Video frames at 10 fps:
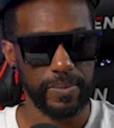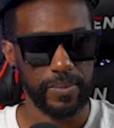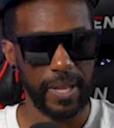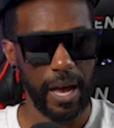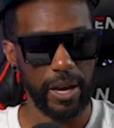
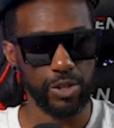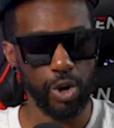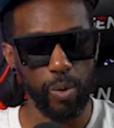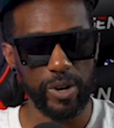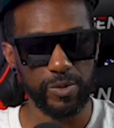Now, he's
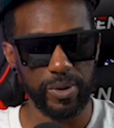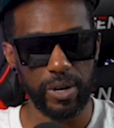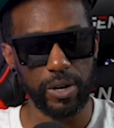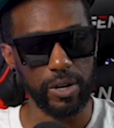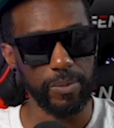always been
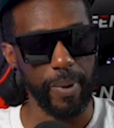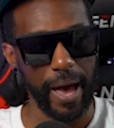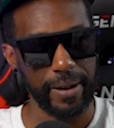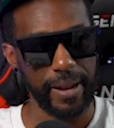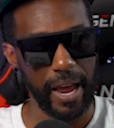a good
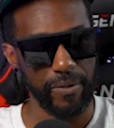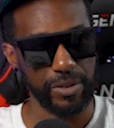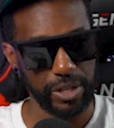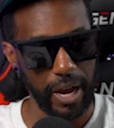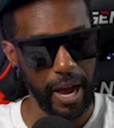batting
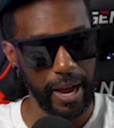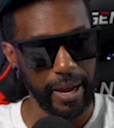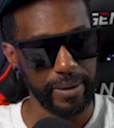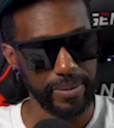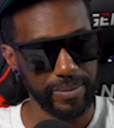average
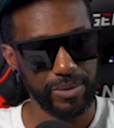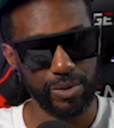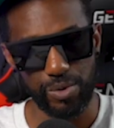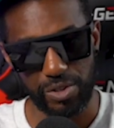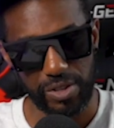guy,
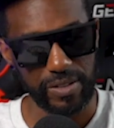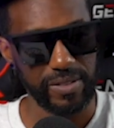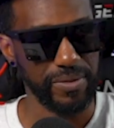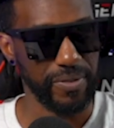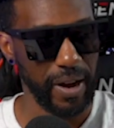
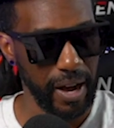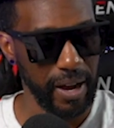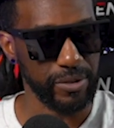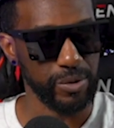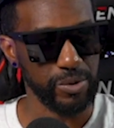
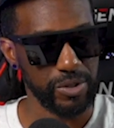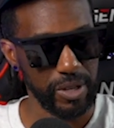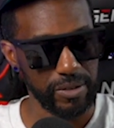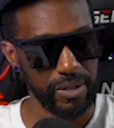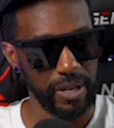265,
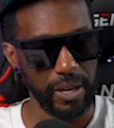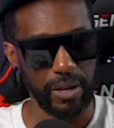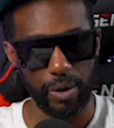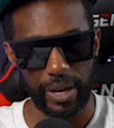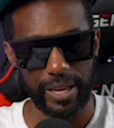260.
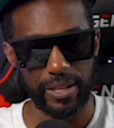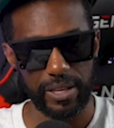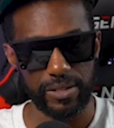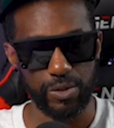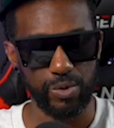He
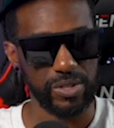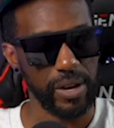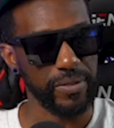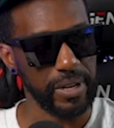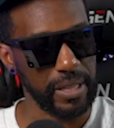hit
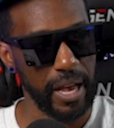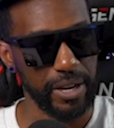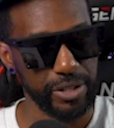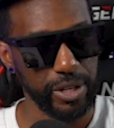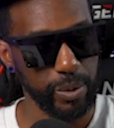270
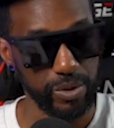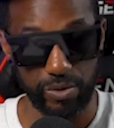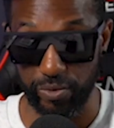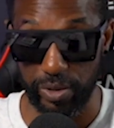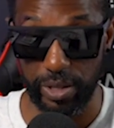last year, which
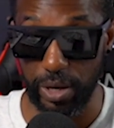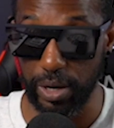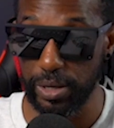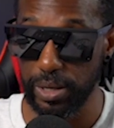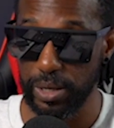was really
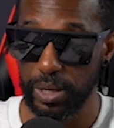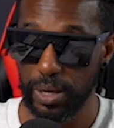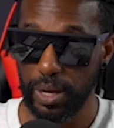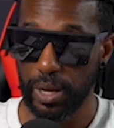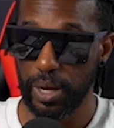good.
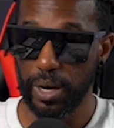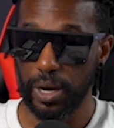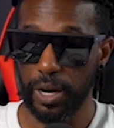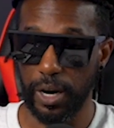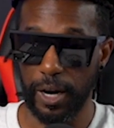
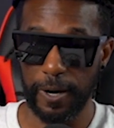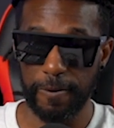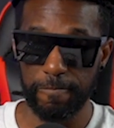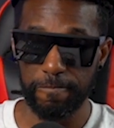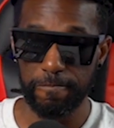But
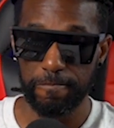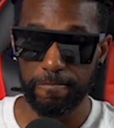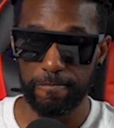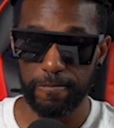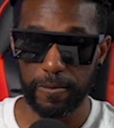
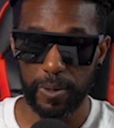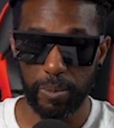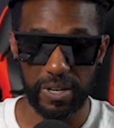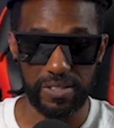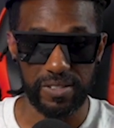
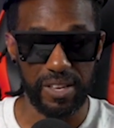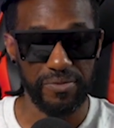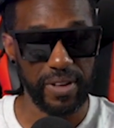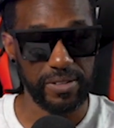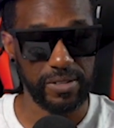his
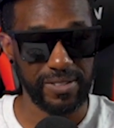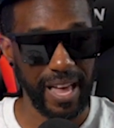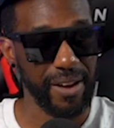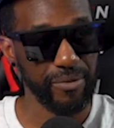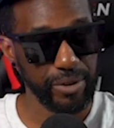defense is
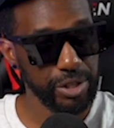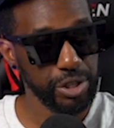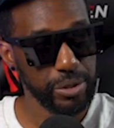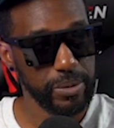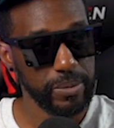average.